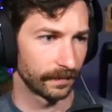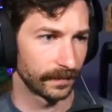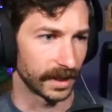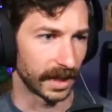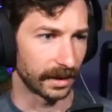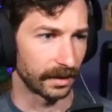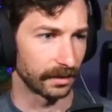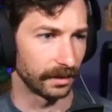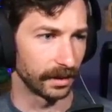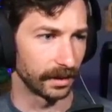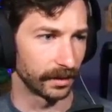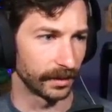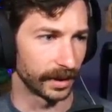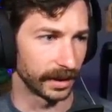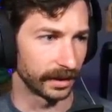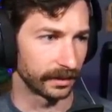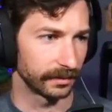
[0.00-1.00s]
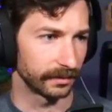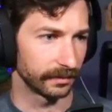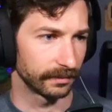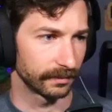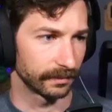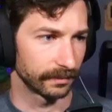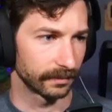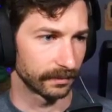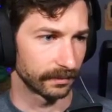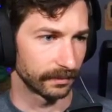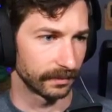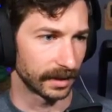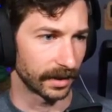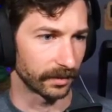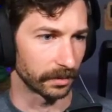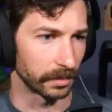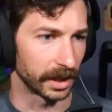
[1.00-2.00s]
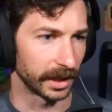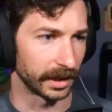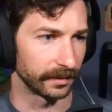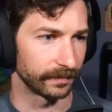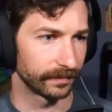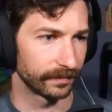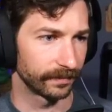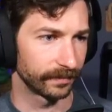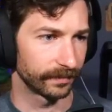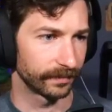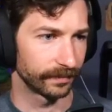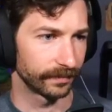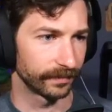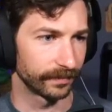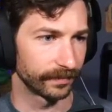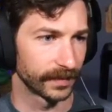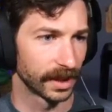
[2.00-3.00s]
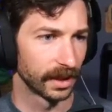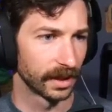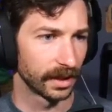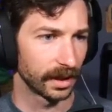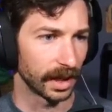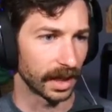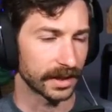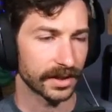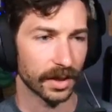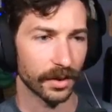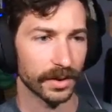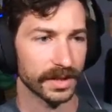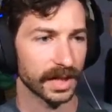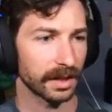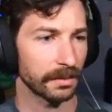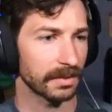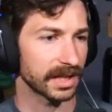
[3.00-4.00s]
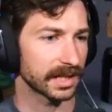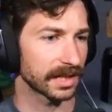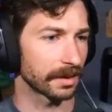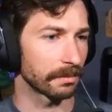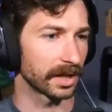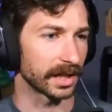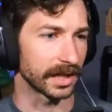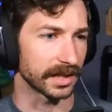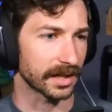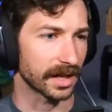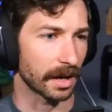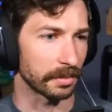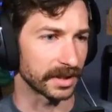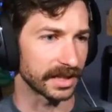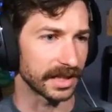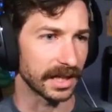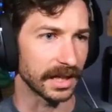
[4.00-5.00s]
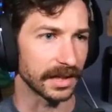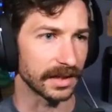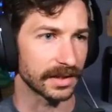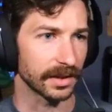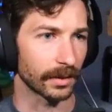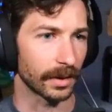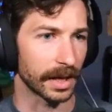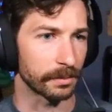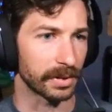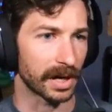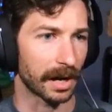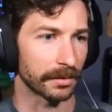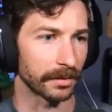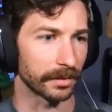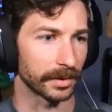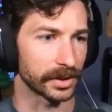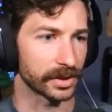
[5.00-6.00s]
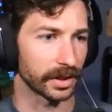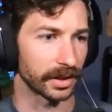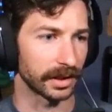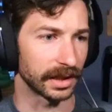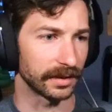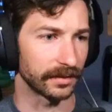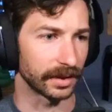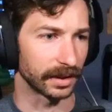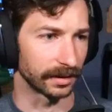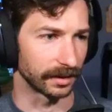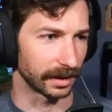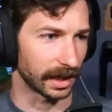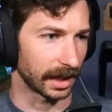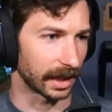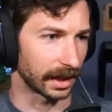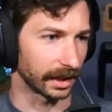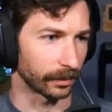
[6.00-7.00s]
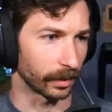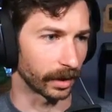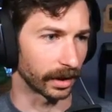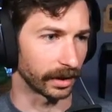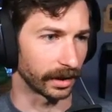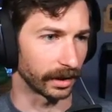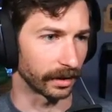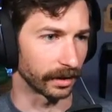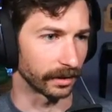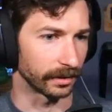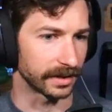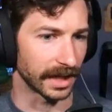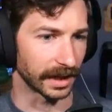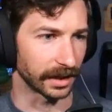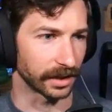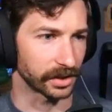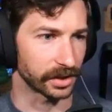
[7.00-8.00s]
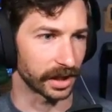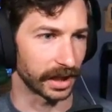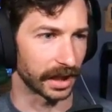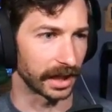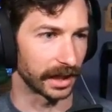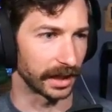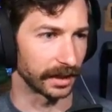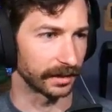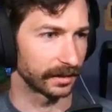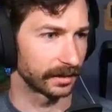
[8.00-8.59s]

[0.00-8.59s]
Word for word: I don't know that. Never mind. It's always going to be somebody's cup of tea, so I probably shouldn't even get anywhere near taking a shit on it.